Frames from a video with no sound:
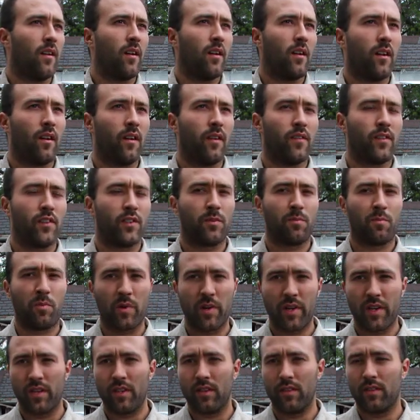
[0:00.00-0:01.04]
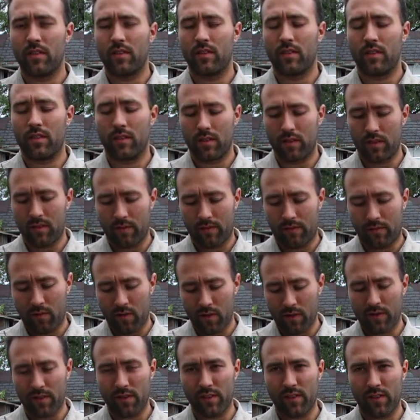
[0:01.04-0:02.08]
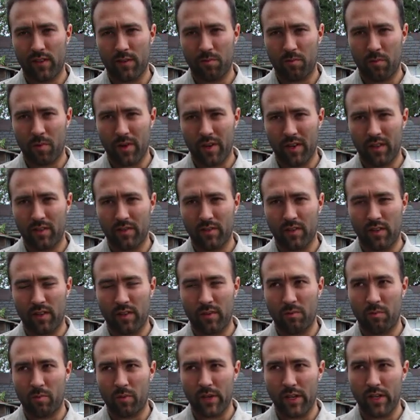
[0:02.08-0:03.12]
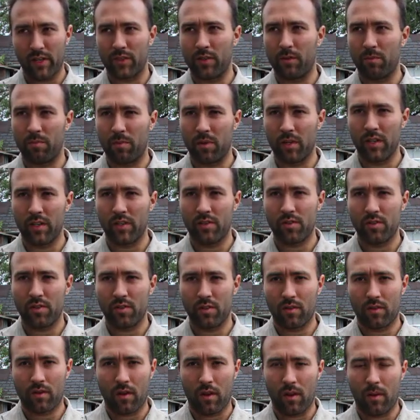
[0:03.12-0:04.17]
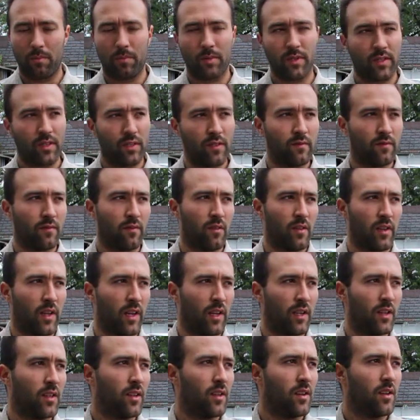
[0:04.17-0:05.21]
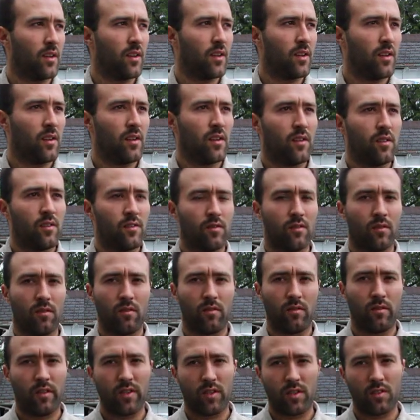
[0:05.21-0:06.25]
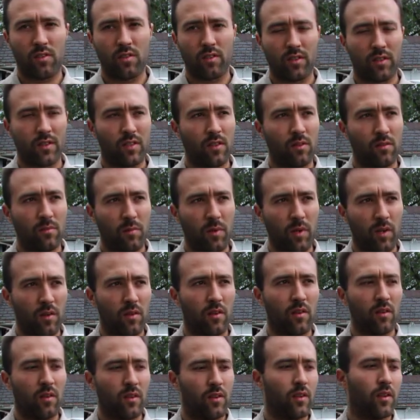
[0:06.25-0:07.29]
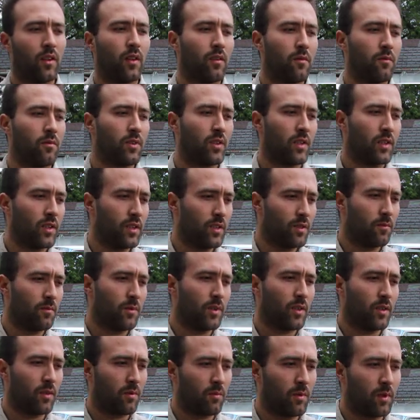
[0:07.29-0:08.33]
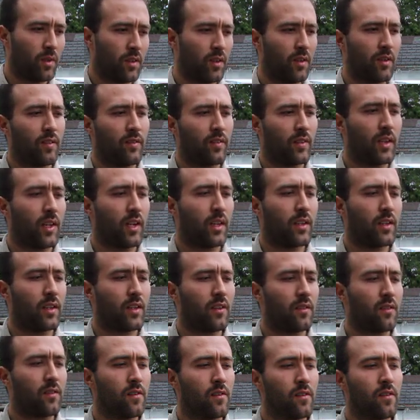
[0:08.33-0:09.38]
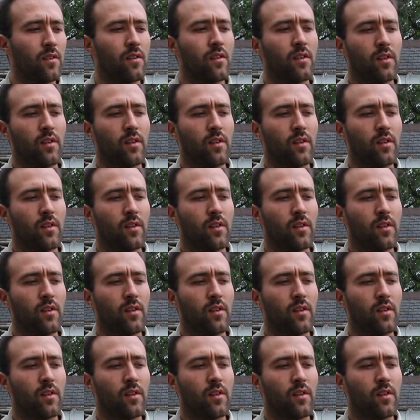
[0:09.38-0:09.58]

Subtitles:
the force of the springs on the pressure plate should compensate for that. So this should still be good, which leads me to believe that either